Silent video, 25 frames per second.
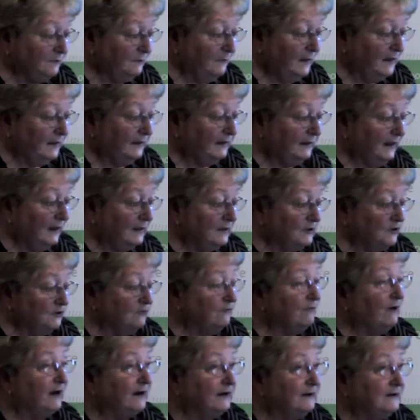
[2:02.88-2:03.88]

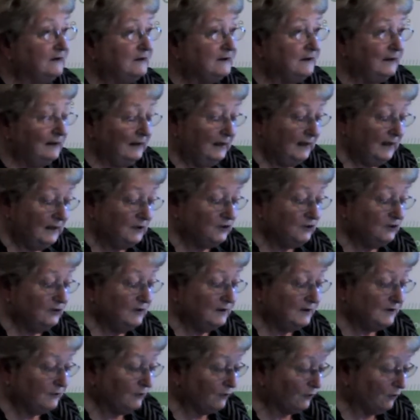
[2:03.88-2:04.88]
medication reconciliation
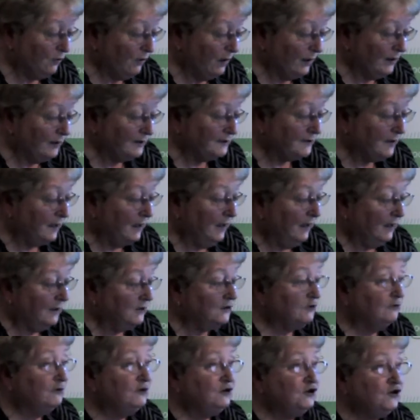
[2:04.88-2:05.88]
is required
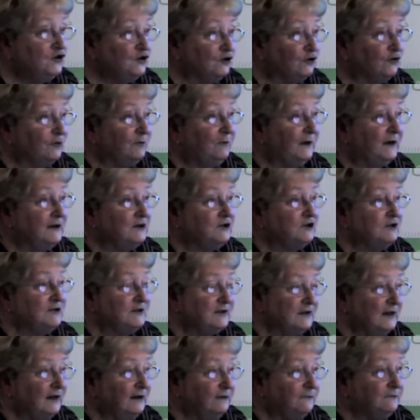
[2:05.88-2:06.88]
to ensure patient
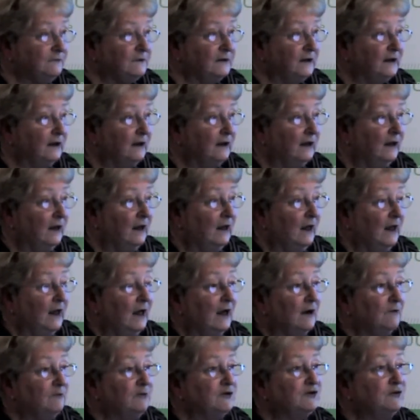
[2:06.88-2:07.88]
safety.
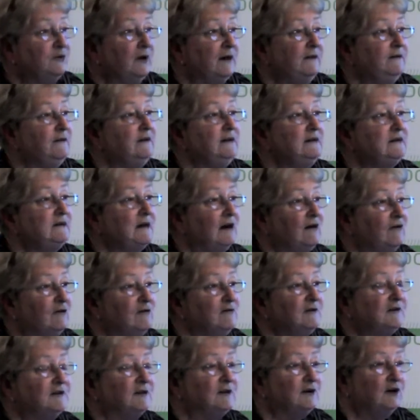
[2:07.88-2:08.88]
But when these
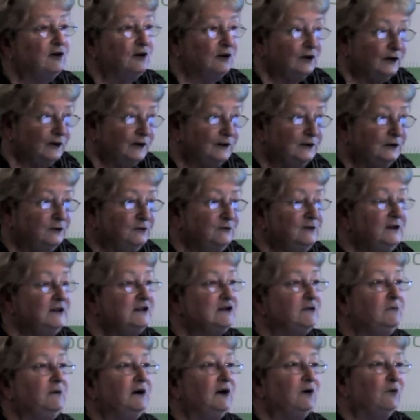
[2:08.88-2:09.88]
errors occur, you need
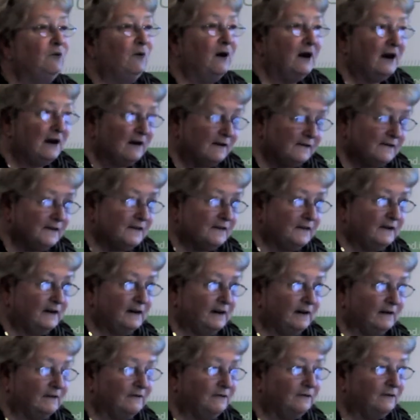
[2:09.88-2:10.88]
to be aware that
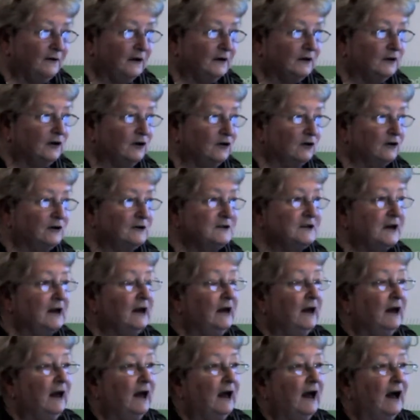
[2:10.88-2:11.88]
they have occurred,
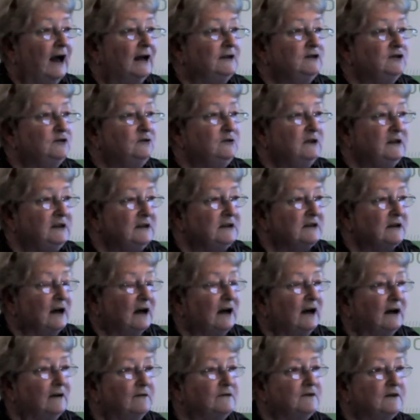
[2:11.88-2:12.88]
and you need to
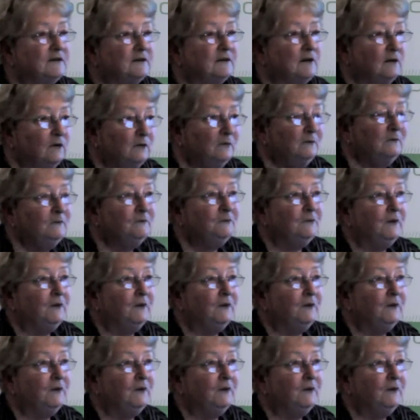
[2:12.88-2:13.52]
have some